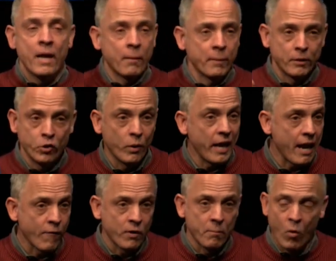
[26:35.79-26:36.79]
And I'm going to do it
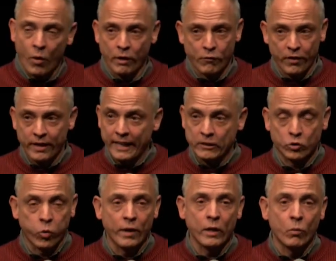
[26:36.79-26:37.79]
every morning for the next
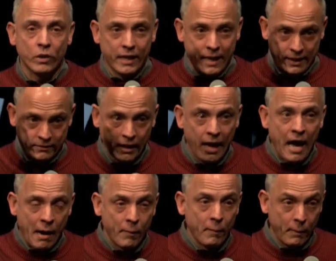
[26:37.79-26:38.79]
21 days.
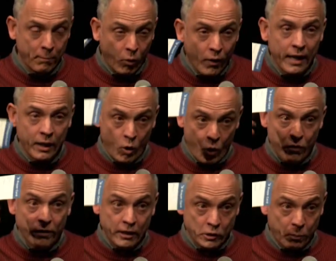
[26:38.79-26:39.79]
I'm going to be praying over
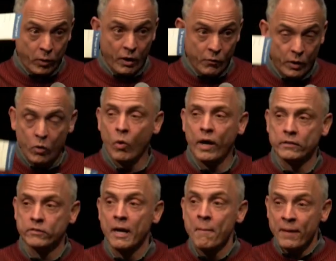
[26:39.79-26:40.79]
these prayer
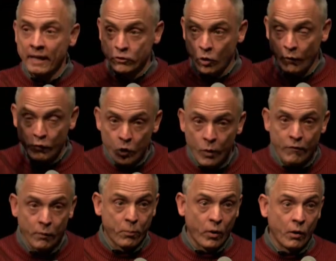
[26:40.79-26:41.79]
requests. And so if you have
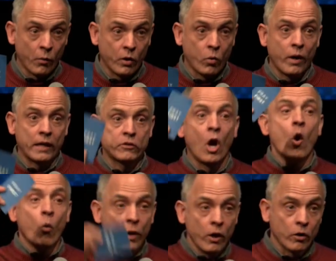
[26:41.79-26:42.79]
a prayer request,
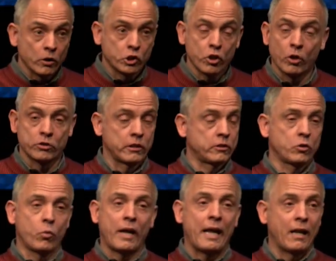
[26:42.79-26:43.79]
we are a church. This is
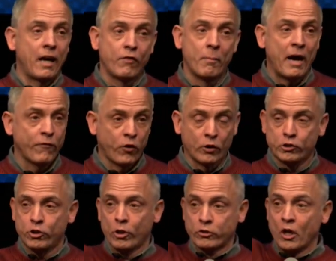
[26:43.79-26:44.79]
what I love about First
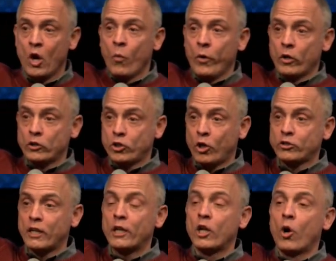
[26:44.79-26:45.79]
Church. We are a church
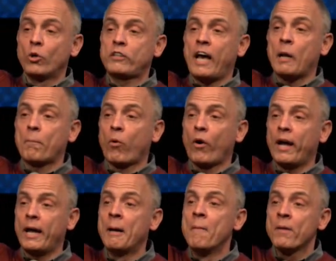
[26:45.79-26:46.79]
that knows how to
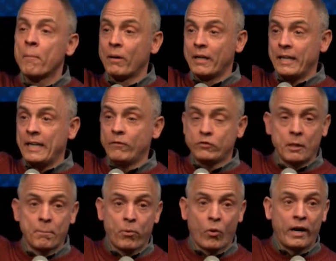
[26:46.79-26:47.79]
pray and believes
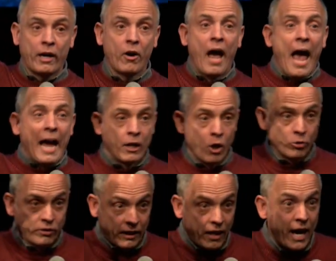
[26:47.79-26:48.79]
in prayer and knows
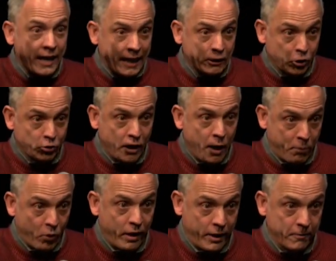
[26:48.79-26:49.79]
that God answers our
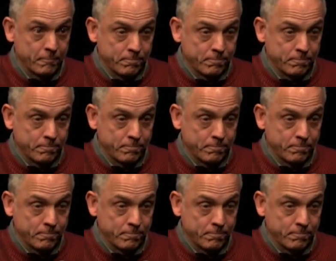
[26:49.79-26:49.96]
prayer.